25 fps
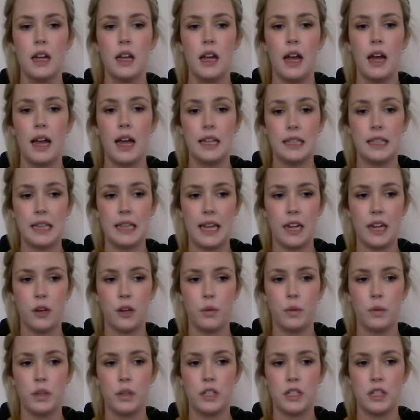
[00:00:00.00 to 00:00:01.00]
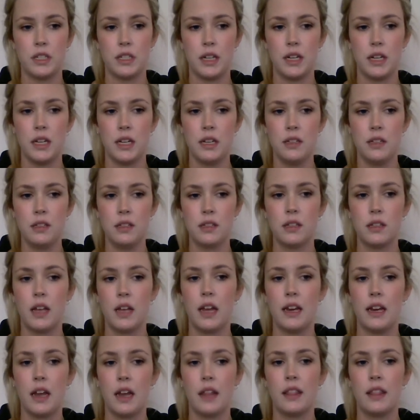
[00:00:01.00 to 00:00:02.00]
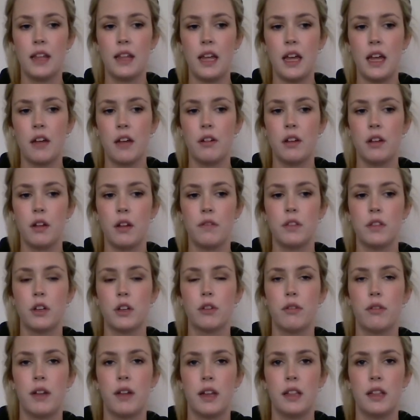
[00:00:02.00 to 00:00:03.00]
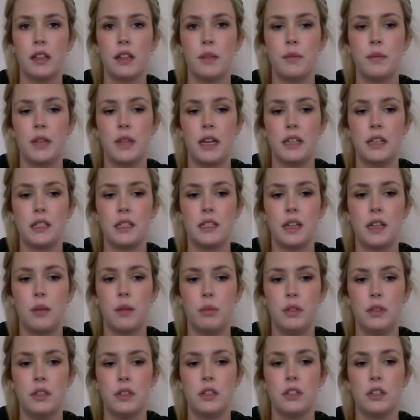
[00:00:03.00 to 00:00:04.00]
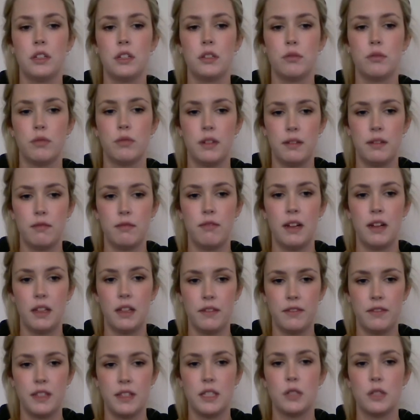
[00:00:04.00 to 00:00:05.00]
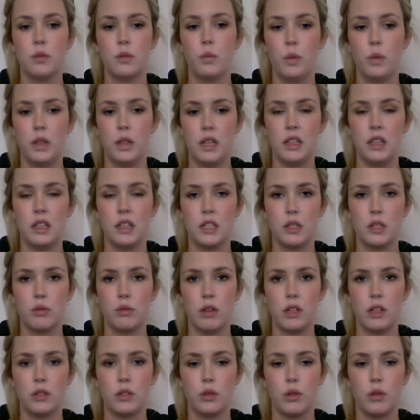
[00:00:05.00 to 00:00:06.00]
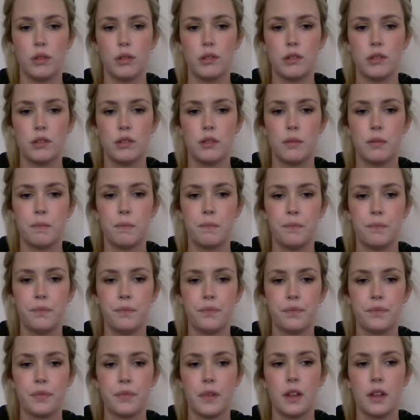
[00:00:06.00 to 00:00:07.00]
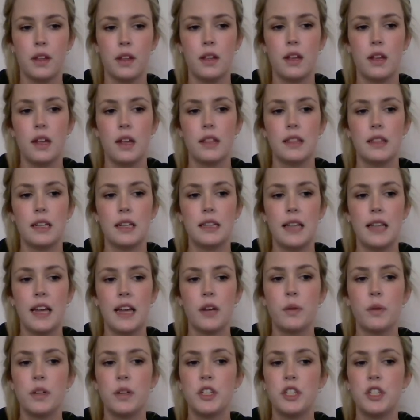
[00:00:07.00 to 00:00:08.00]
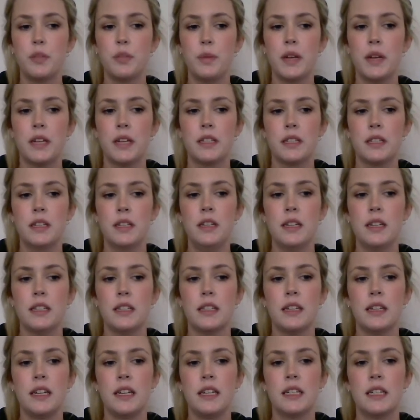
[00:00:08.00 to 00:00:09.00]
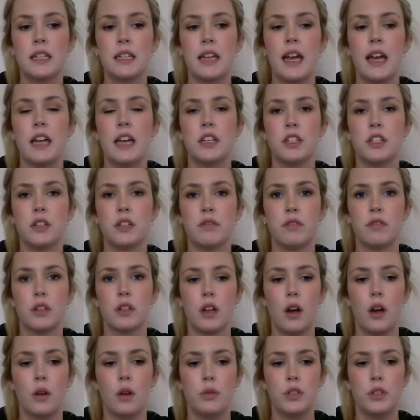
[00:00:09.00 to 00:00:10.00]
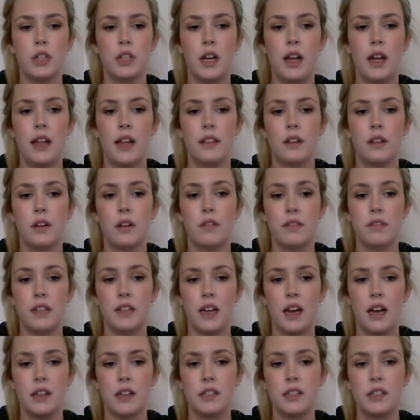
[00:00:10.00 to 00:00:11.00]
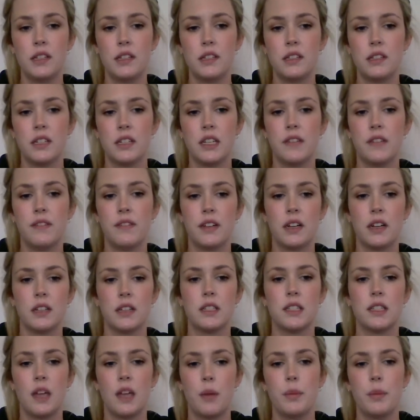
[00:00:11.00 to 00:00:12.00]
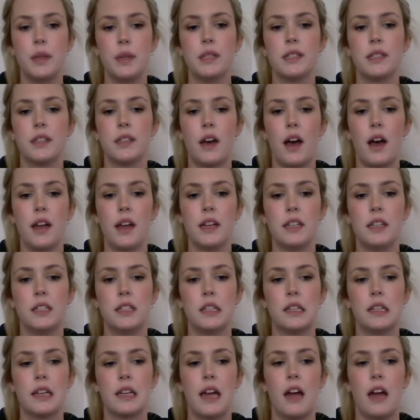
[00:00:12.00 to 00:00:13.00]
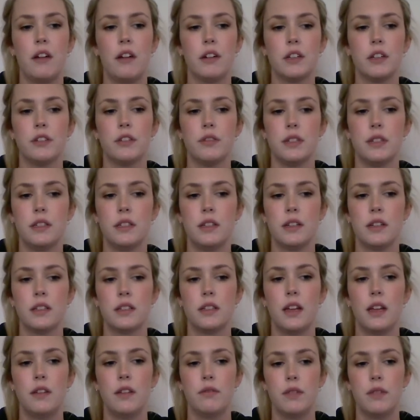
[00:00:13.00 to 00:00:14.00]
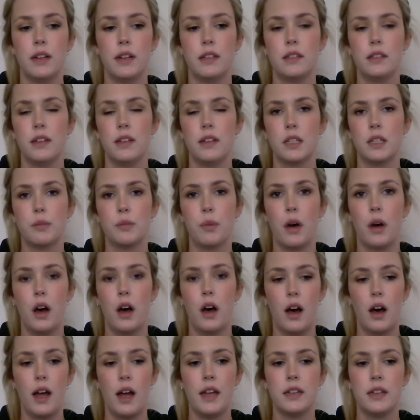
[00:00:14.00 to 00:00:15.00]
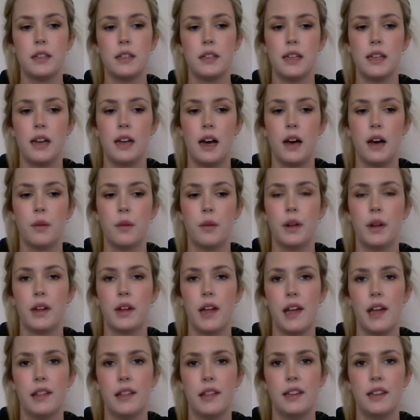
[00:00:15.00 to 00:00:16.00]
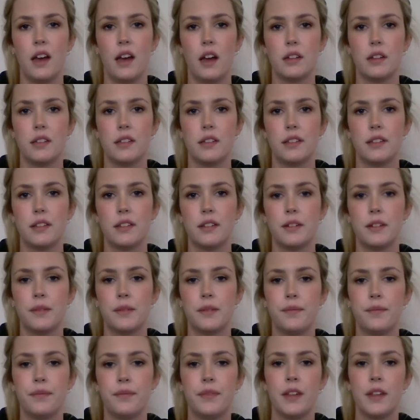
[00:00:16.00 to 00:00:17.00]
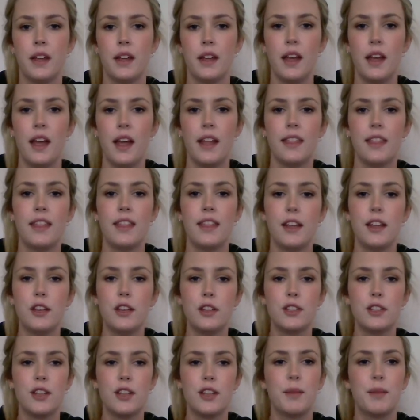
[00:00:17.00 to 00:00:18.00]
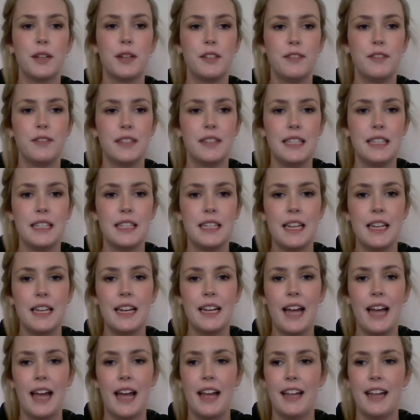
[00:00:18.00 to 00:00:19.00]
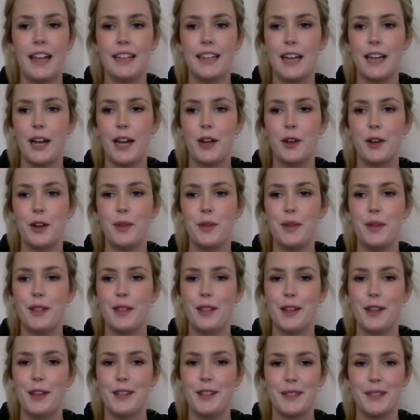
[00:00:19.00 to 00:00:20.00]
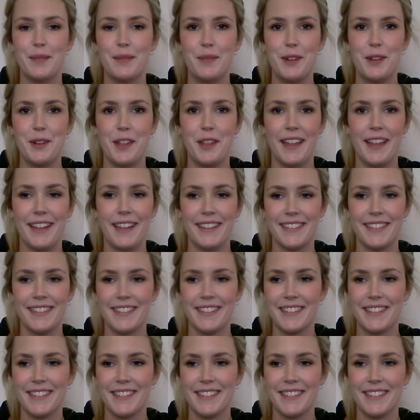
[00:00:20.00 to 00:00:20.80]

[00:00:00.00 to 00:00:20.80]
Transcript: and language studies, another area of the curriculum that establishes relevance within this resource. The language depicted is an indication of the culture and of the artist, giving us some insight into the characteristics and reasonings behind the artwork and the artist. Thank you so much for listening, and I hope you learnt some new things.